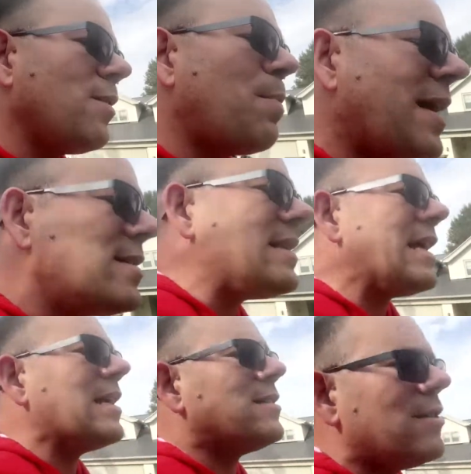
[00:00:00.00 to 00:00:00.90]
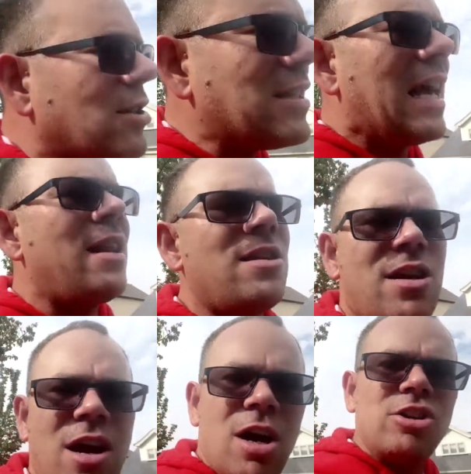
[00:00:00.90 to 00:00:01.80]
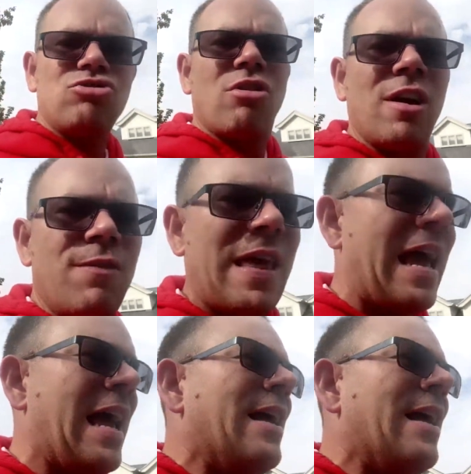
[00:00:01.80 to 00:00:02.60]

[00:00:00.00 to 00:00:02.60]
best thing is to just get in your car, drive there